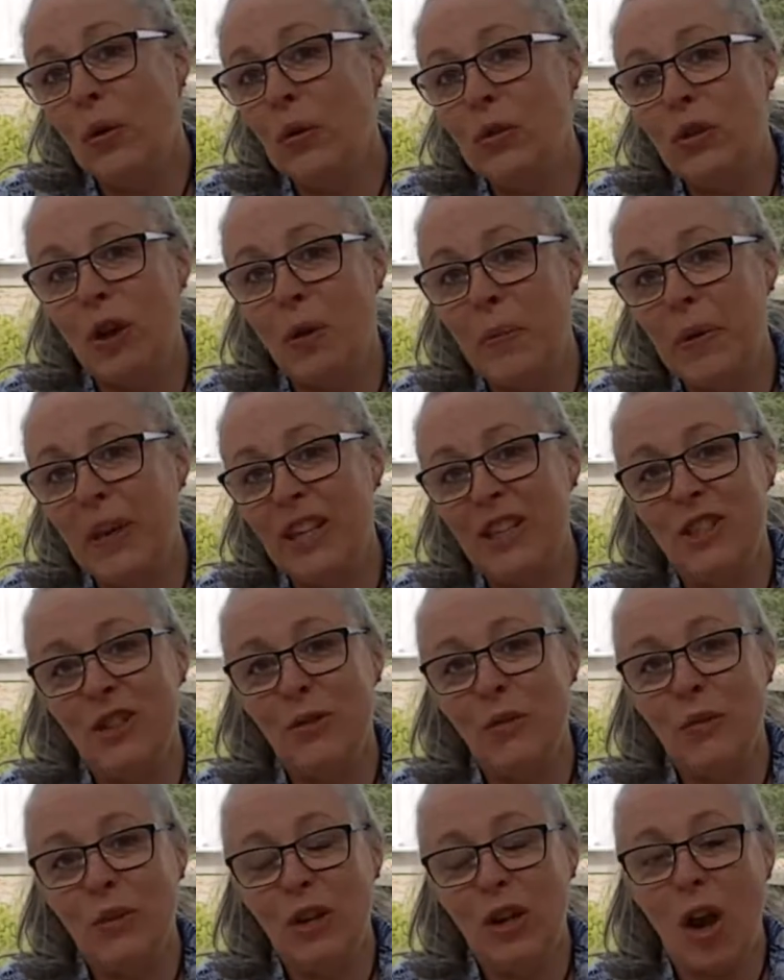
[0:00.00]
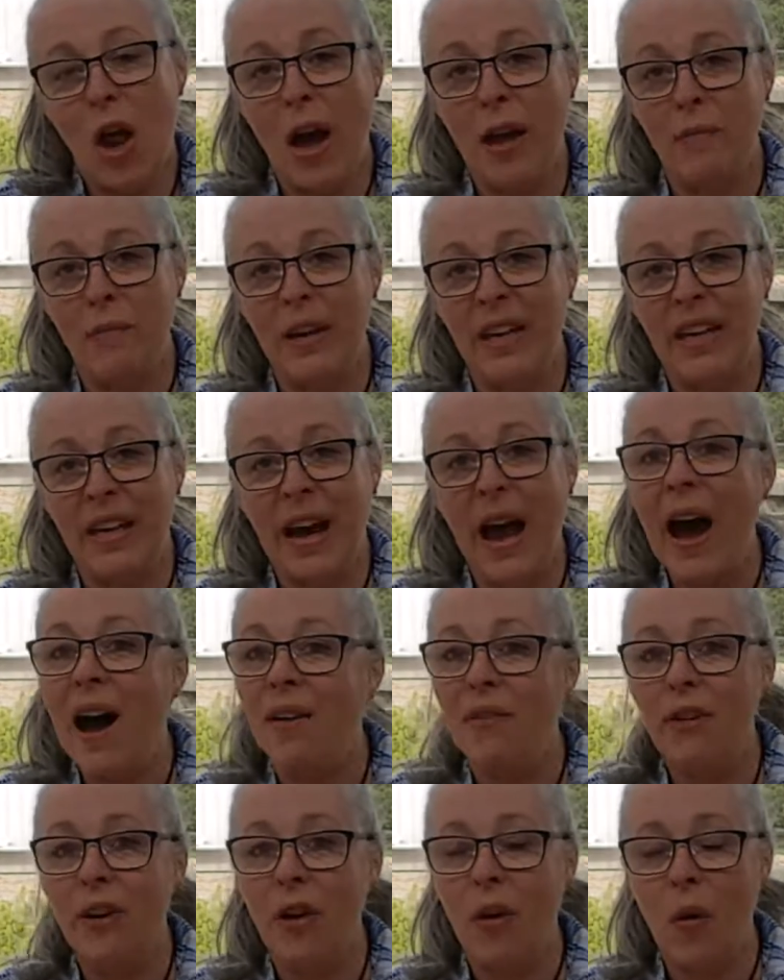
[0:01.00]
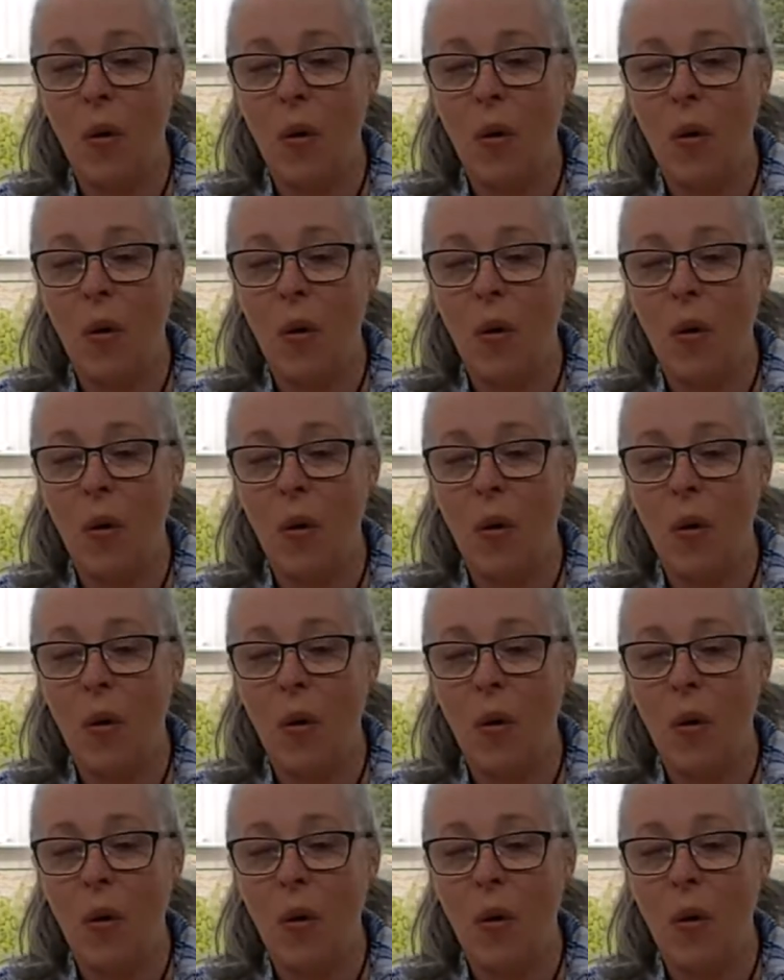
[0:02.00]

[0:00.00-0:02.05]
or topics you would like me to cover,